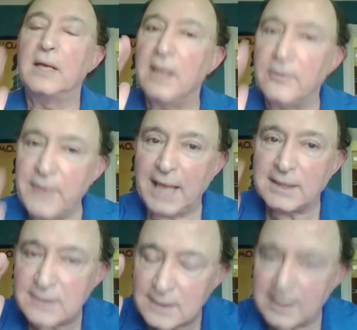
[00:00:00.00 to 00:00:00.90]
Now
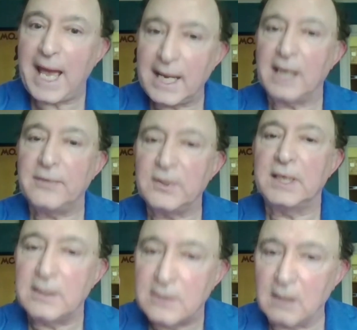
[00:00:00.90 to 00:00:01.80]
that I
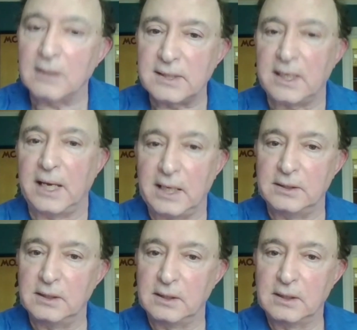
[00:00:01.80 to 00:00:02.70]
think does
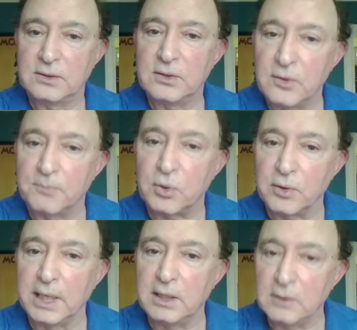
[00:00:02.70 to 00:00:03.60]
add to the
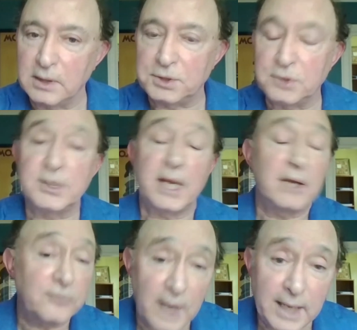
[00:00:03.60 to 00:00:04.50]
perennial issues.
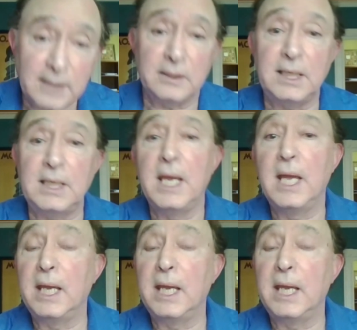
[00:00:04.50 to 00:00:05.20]
And frankly,